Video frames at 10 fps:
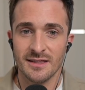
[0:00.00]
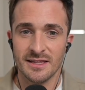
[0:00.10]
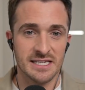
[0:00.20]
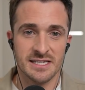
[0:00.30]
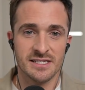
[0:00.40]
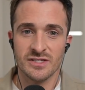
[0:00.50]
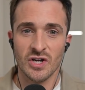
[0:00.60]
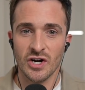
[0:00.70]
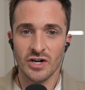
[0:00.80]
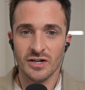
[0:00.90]
This is
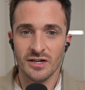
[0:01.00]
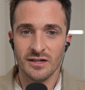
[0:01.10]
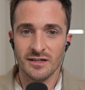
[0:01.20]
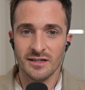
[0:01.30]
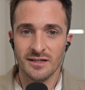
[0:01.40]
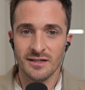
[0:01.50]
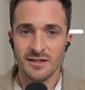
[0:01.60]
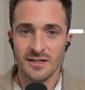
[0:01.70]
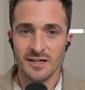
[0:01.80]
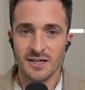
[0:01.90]
not,
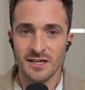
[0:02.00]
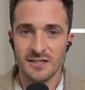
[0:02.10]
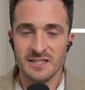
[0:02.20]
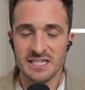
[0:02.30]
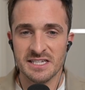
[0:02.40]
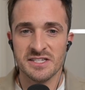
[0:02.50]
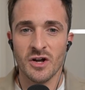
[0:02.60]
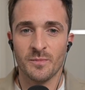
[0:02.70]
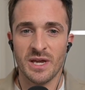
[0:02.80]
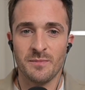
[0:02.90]
this is
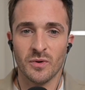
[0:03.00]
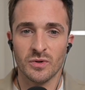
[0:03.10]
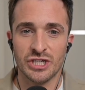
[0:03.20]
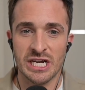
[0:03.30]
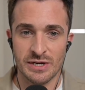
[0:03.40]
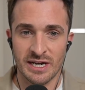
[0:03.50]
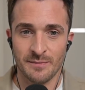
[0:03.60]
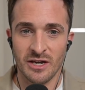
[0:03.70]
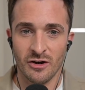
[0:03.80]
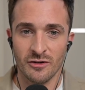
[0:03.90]
not people cheering
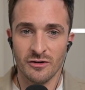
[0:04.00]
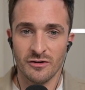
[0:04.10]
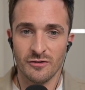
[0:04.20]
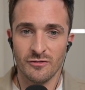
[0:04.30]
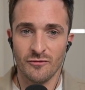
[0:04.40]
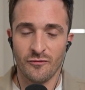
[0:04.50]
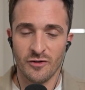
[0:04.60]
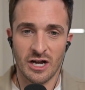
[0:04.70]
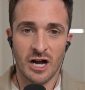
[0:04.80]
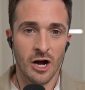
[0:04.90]
me on
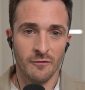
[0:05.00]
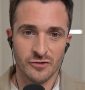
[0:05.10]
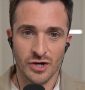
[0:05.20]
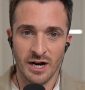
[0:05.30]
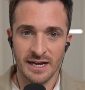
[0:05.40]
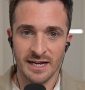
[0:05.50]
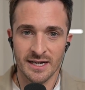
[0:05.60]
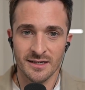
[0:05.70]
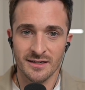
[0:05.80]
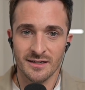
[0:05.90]
for half
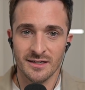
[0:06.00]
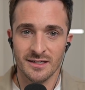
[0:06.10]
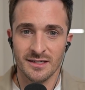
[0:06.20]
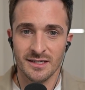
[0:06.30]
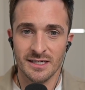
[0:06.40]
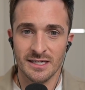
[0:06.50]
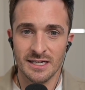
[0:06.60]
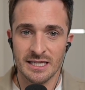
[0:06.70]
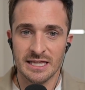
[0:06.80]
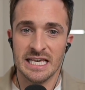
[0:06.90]
trying.
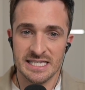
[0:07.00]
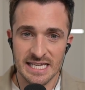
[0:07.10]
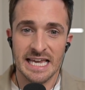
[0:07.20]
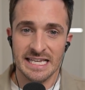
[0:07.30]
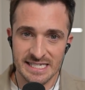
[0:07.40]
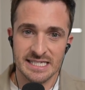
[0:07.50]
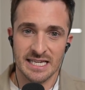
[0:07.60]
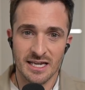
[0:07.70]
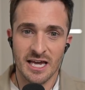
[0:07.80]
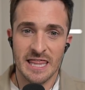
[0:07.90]
Yeah. This is,
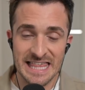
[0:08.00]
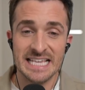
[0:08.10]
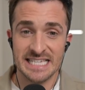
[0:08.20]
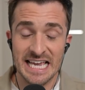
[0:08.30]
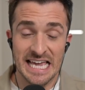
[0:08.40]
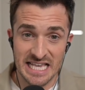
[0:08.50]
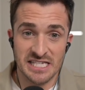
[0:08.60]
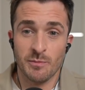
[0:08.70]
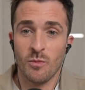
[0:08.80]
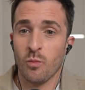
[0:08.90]
this
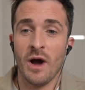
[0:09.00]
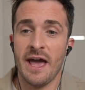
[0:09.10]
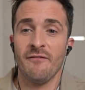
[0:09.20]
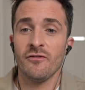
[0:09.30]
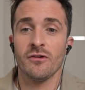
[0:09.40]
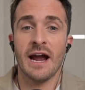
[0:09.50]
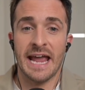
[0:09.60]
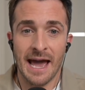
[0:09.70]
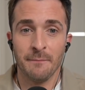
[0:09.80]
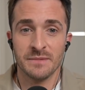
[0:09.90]
is whatever I
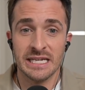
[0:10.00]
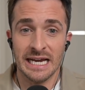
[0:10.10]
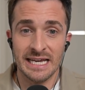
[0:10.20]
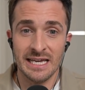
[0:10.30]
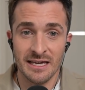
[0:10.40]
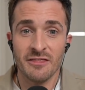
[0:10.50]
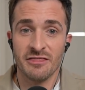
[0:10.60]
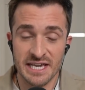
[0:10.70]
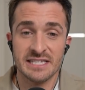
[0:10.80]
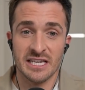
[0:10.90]
am today.
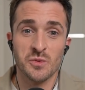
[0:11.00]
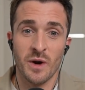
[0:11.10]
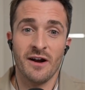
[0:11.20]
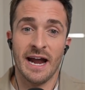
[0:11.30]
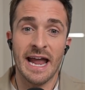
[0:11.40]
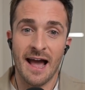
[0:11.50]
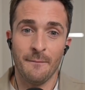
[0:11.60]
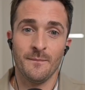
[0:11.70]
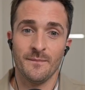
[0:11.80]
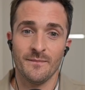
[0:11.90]
This is where I
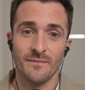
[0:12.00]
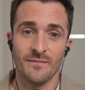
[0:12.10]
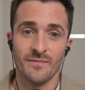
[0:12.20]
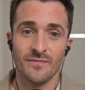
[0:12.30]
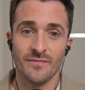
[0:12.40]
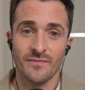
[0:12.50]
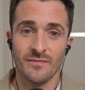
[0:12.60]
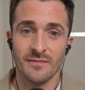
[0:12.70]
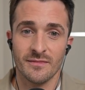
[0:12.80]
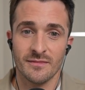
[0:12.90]
am.
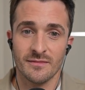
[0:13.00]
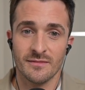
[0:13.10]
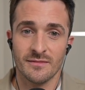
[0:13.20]
Yeah.